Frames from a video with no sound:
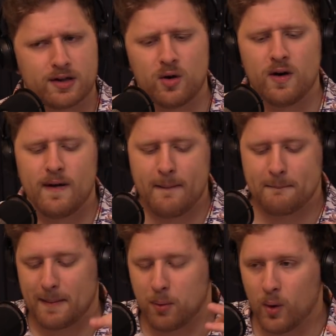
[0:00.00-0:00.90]
So
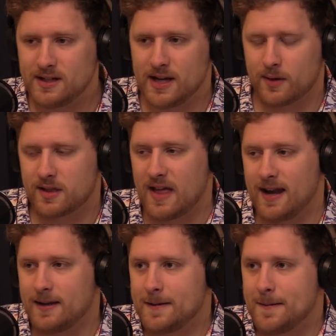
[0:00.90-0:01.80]
my point here is that,